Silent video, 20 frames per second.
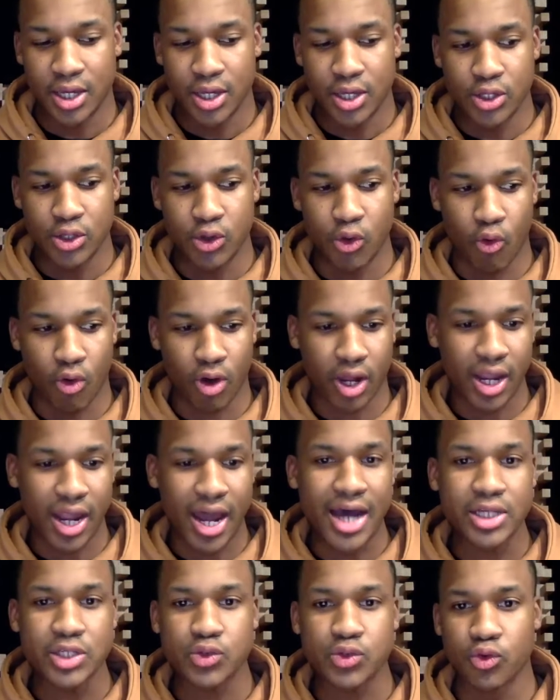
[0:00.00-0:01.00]
Your
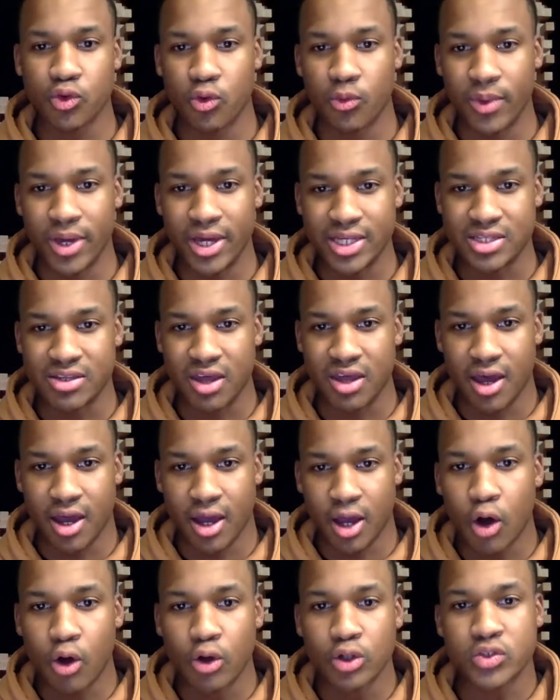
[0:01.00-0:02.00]
classroom is
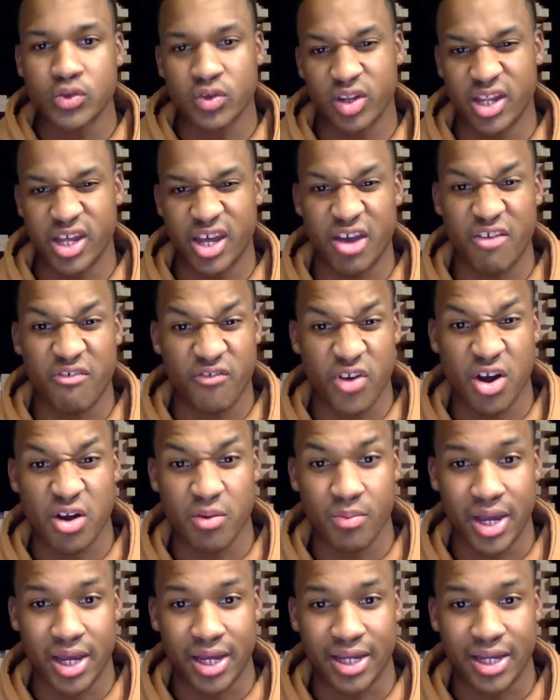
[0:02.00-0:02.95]
culturally affirming,